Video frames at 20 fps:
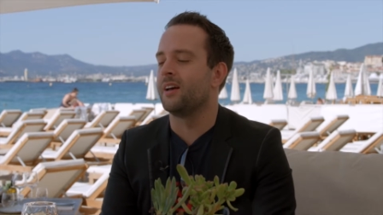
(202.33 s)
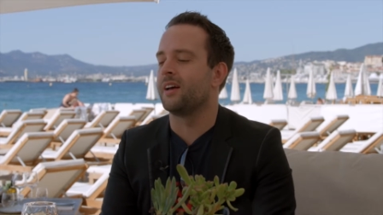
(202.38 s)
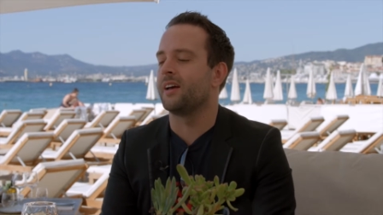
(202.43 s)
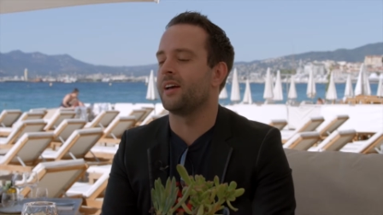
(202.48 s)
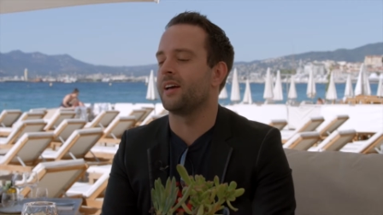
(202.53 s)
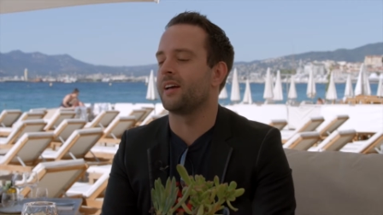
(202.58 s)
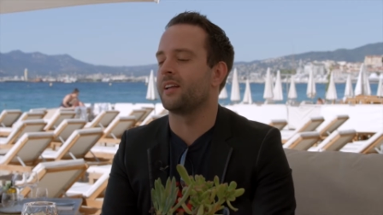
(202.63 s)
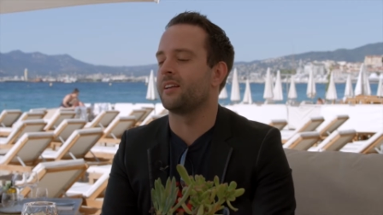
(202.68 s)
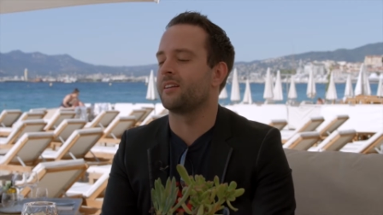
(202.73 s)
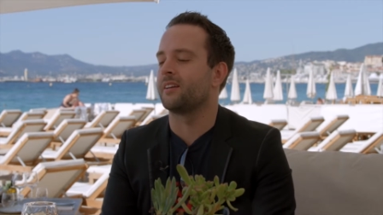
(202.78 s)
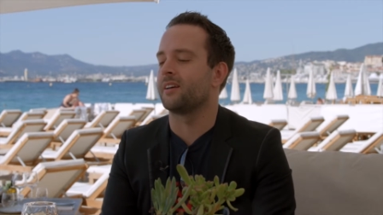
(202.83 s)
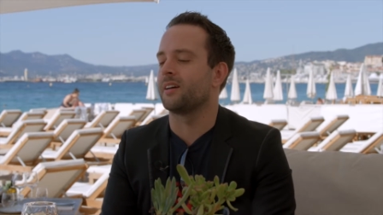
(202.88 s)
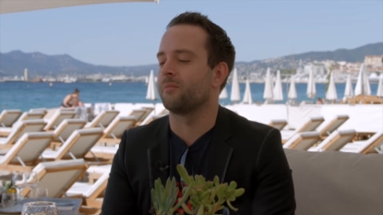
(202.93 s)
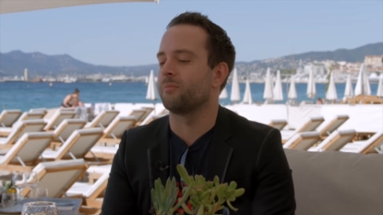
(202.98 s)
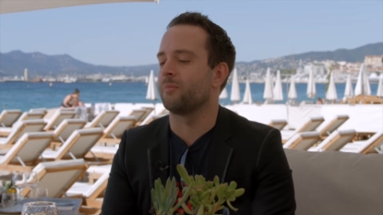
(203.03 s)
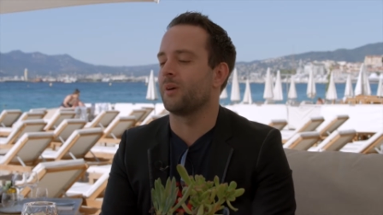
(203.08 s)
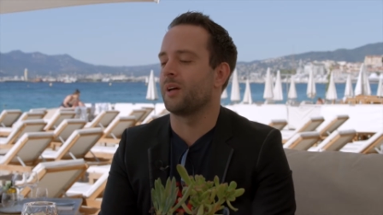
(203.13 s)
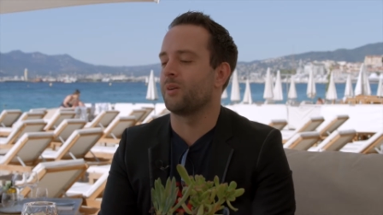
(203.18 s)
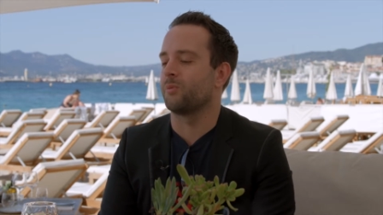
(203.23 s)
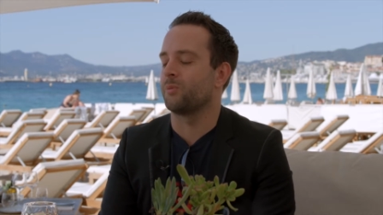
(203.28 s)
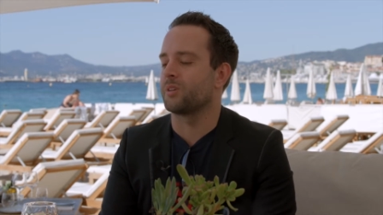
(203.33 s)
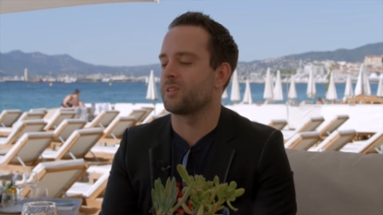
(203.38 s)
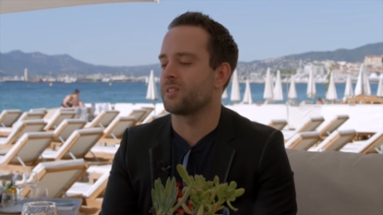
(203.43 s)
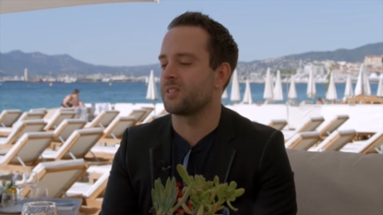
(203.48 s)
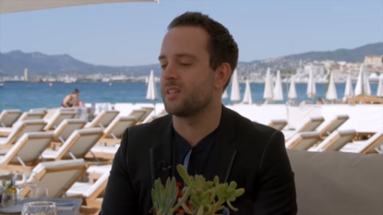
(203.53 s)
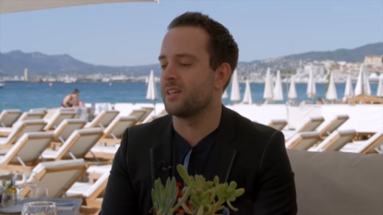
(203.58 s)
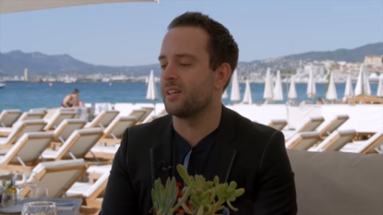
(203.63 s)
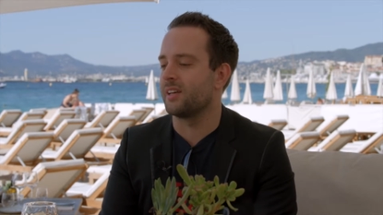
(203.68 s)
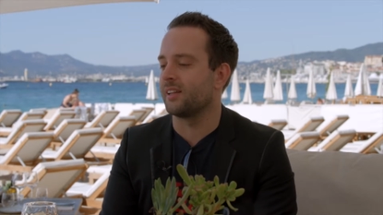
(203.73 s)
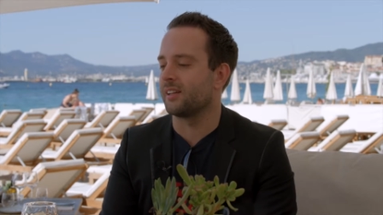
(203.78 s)
and we're
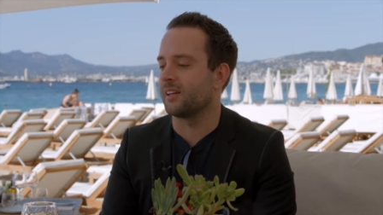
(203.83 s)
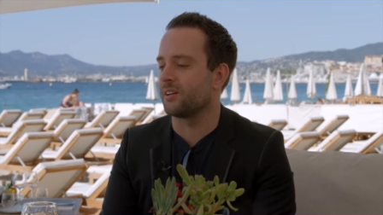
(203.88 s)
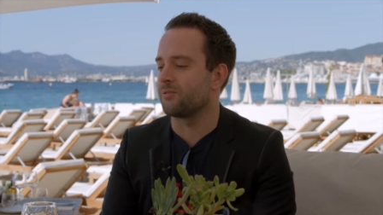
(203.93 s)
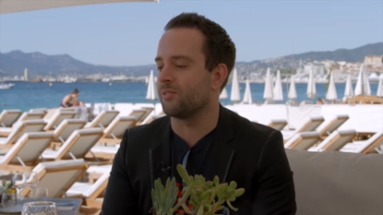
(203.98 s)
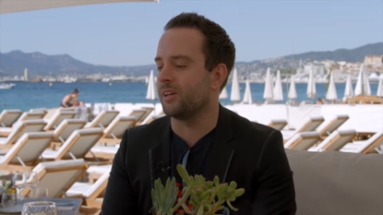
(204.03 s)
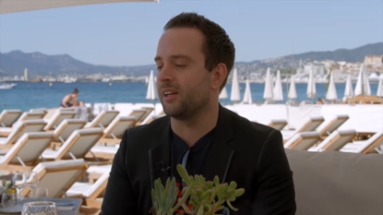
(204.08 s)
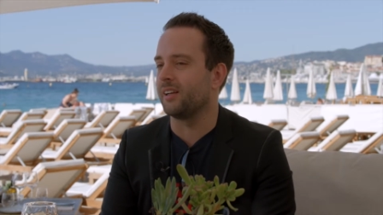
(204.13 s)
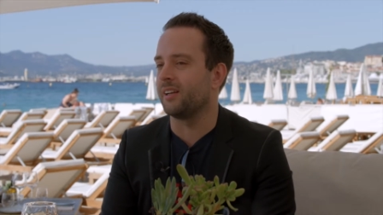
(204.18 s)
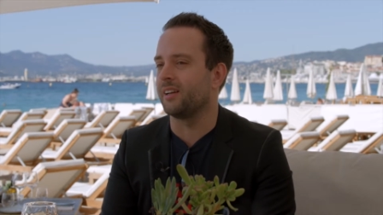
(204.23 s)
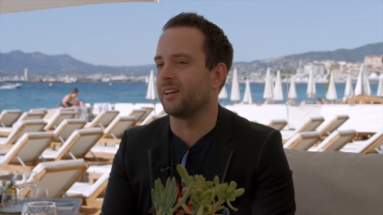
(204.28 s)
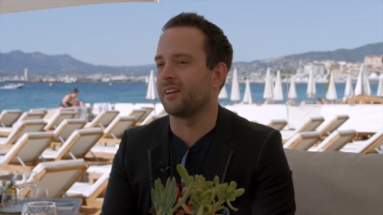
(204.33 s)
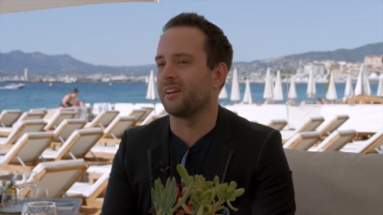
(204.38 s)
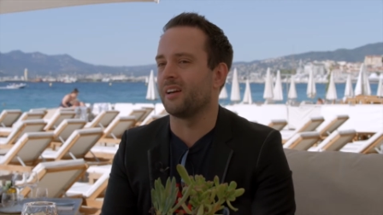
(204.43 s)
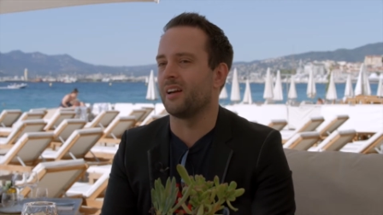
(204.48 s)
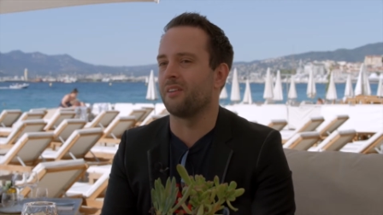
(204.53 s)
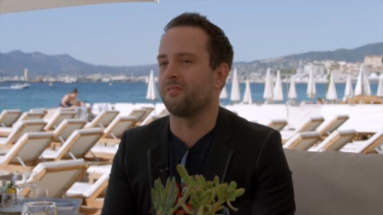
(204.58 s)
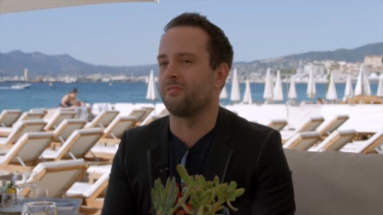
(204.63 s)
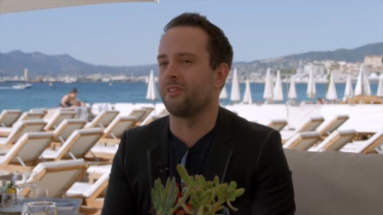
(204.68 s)
seeing that really a